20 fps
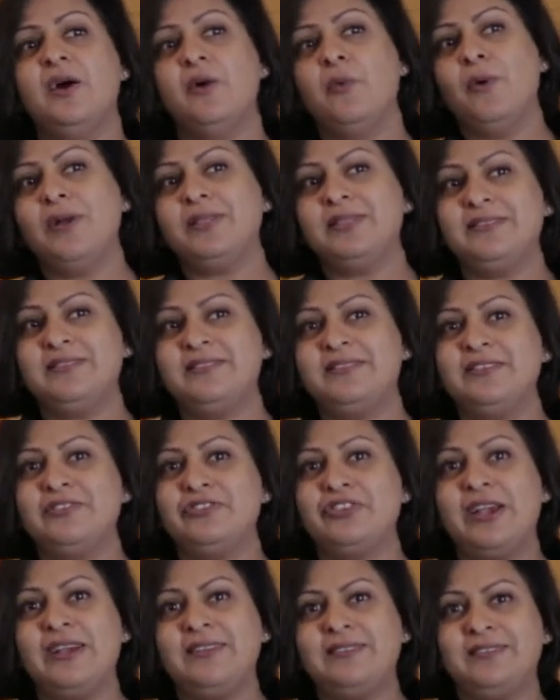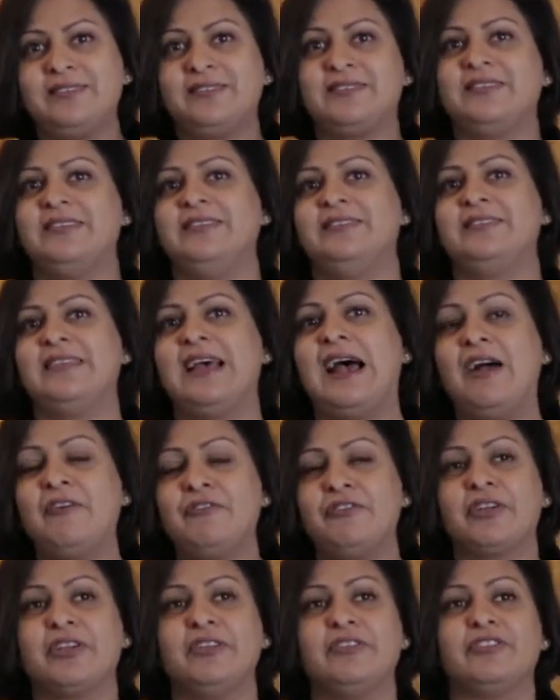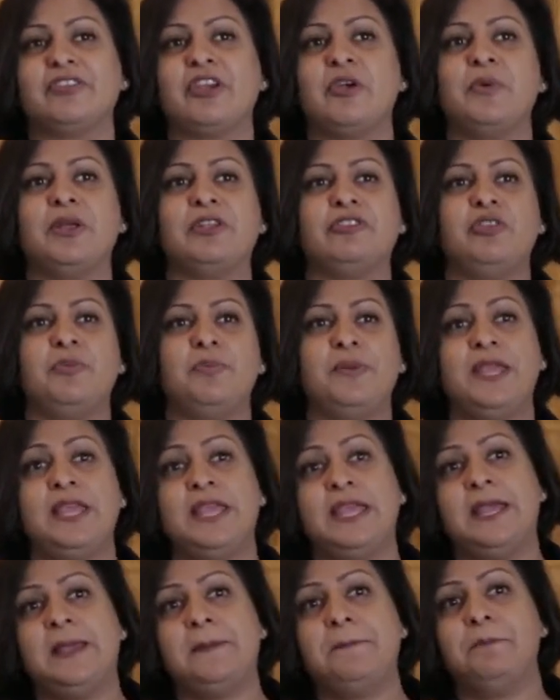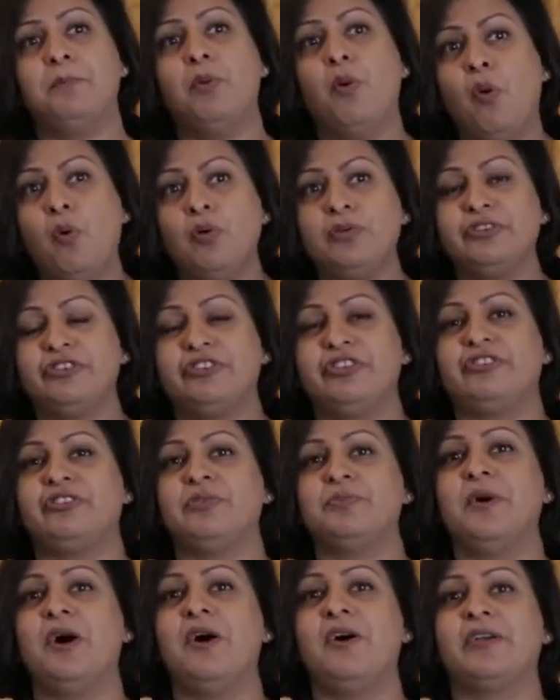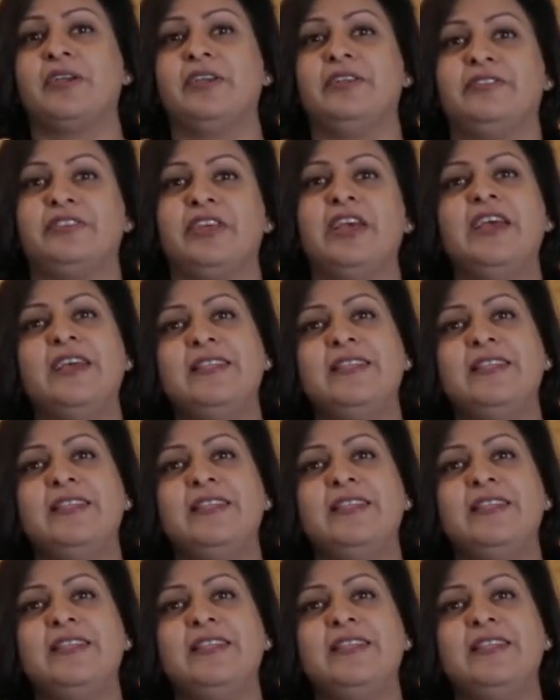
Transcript: What this suggests is Africa is going to be important as a market.